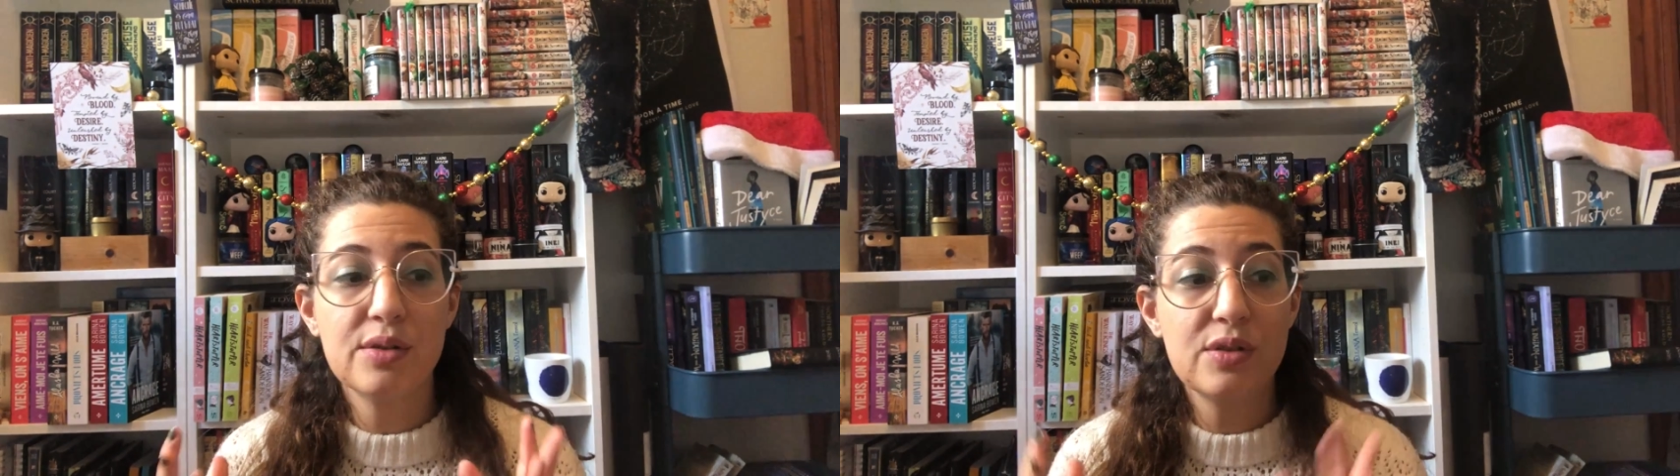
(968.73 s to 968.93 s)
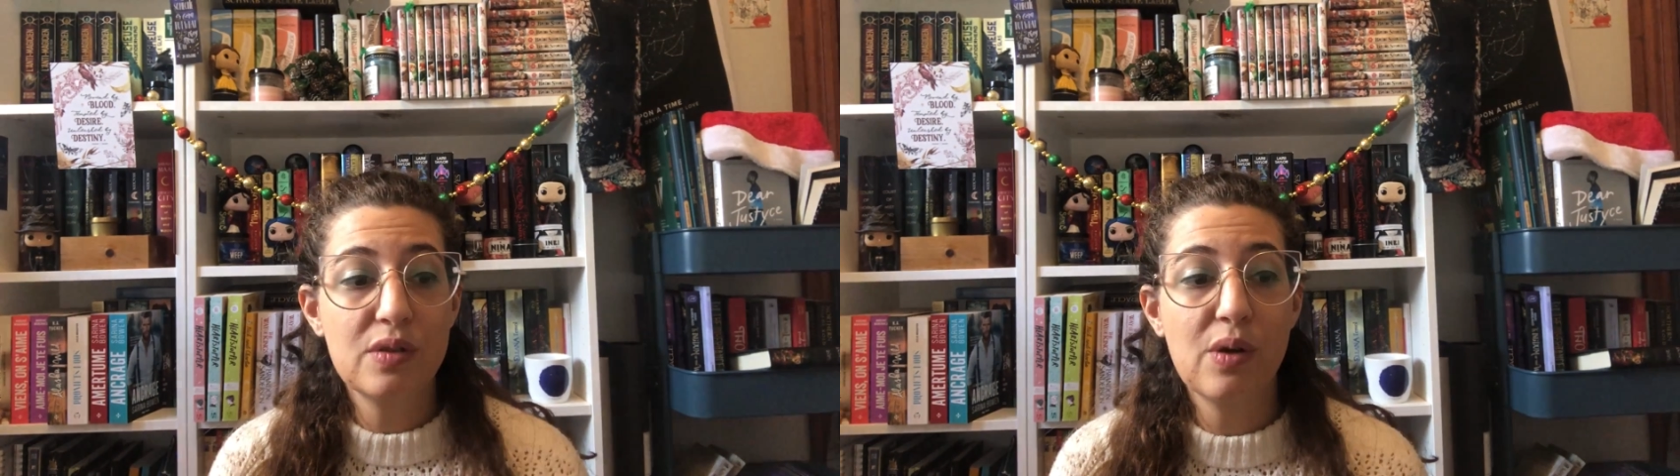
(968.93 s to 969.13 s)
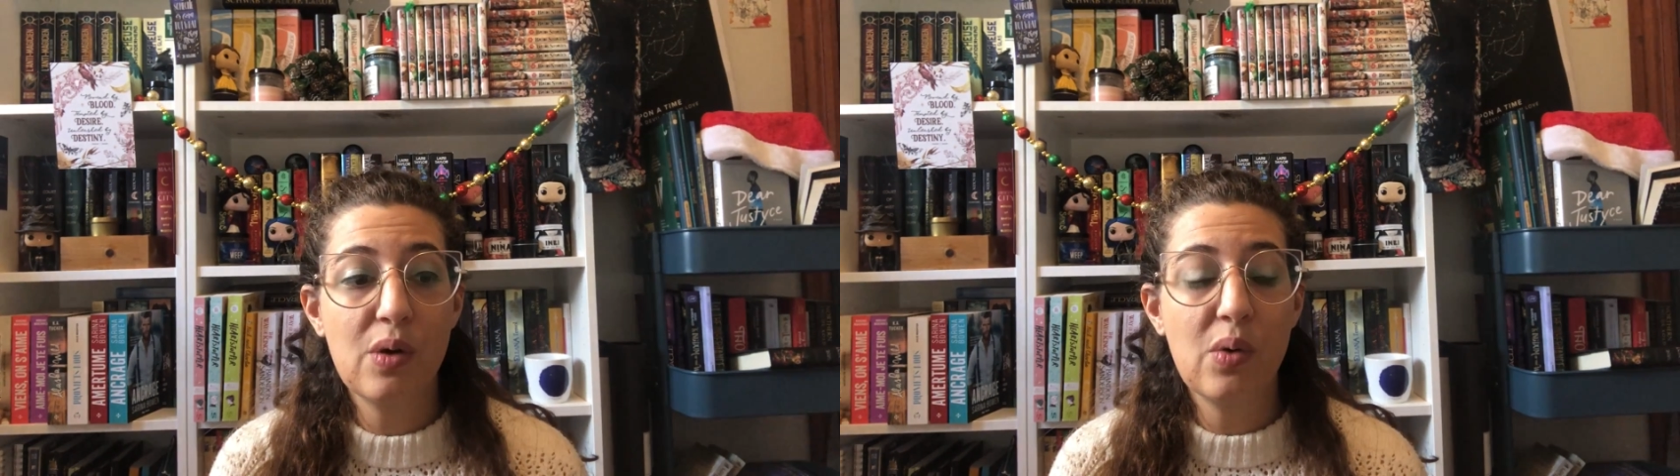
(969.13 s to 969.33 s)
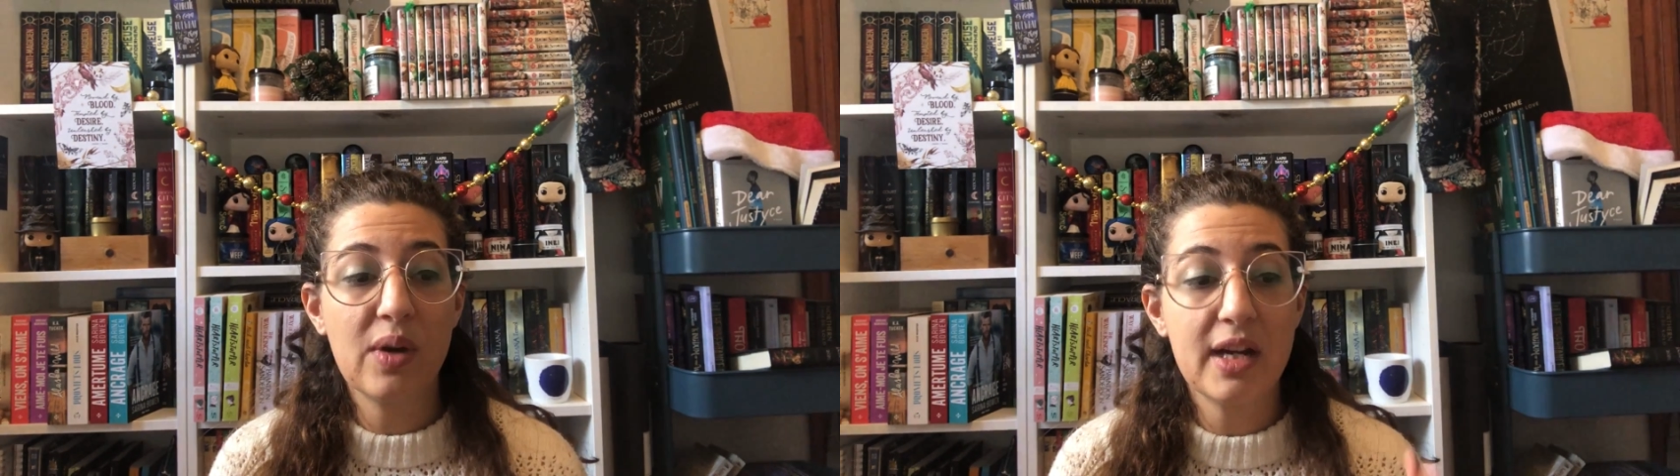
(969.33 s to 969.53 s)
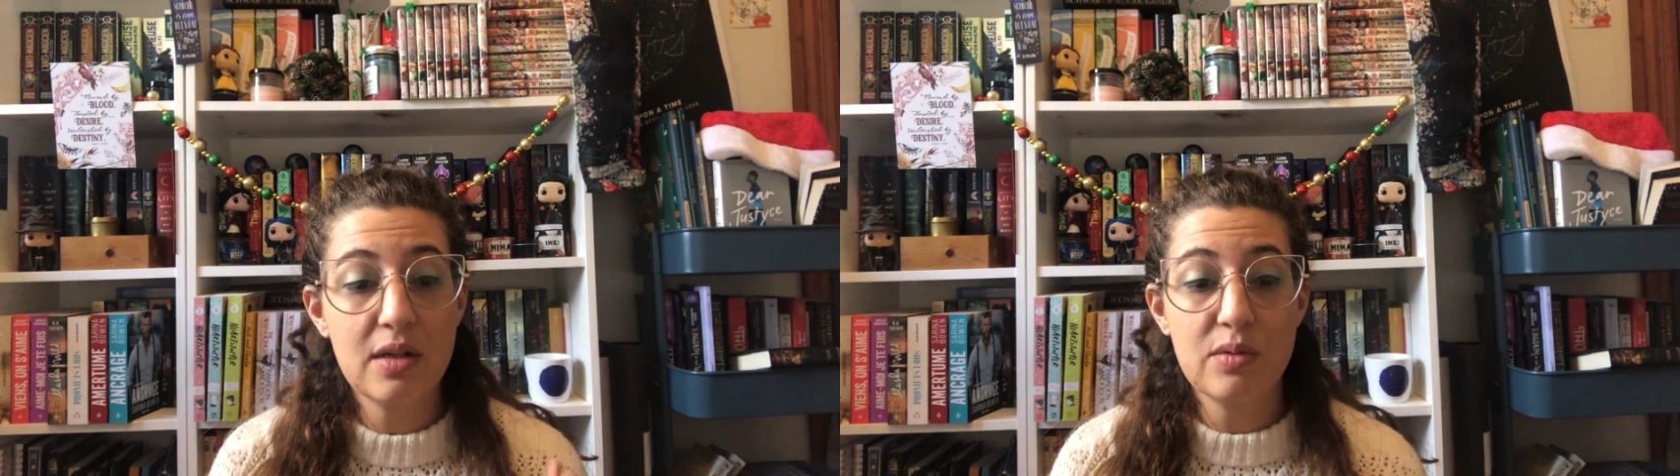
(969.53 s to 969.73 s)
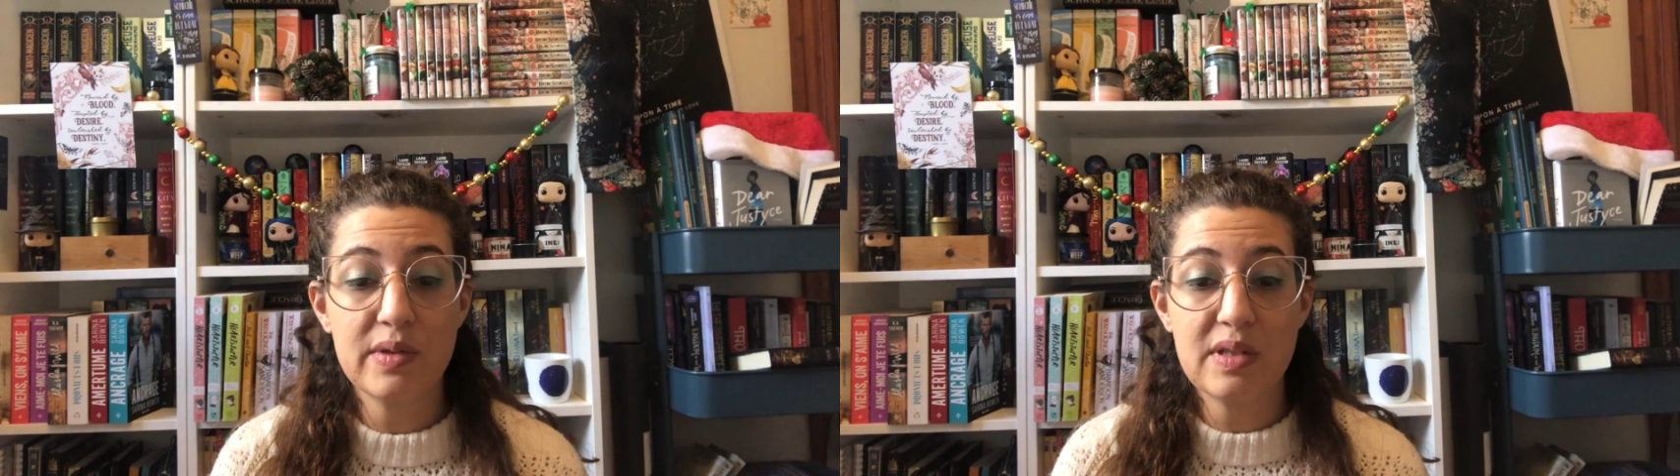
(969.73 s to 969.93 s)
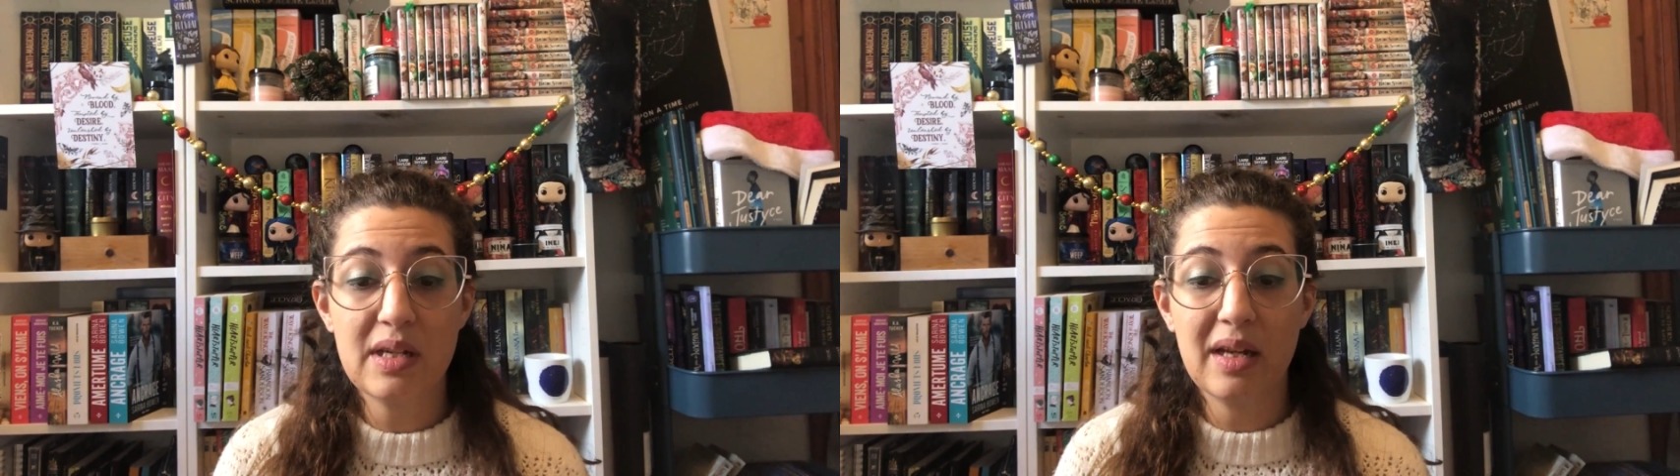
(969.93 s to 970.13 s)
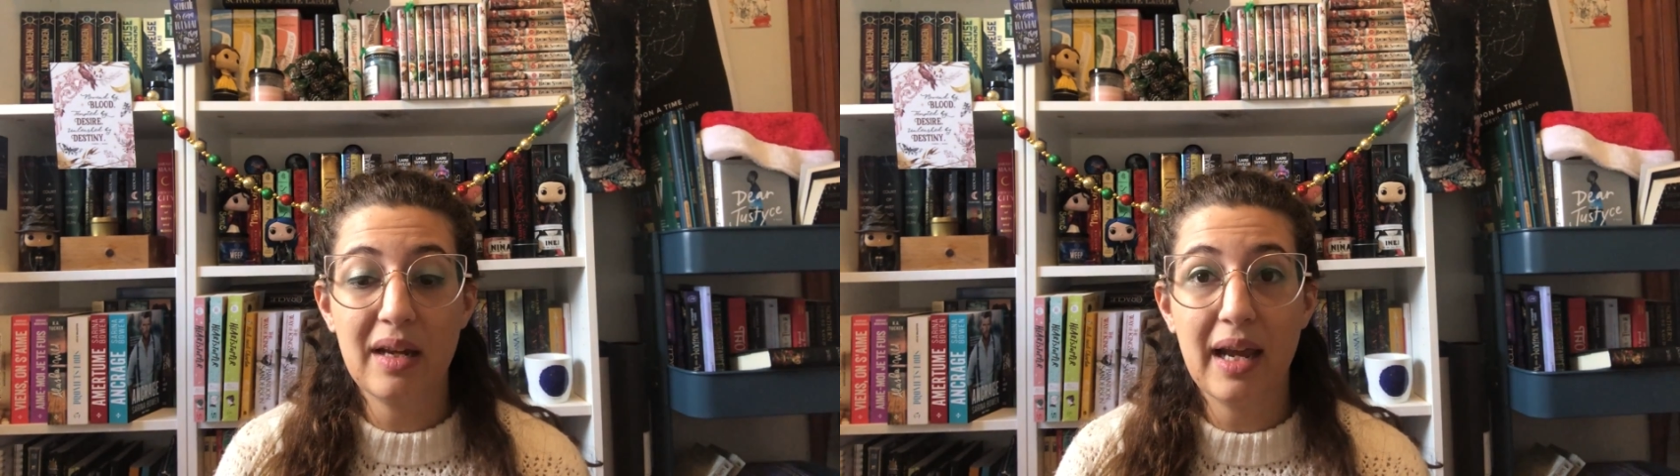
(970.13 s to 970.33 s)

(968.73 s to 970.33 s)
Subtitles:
so interesting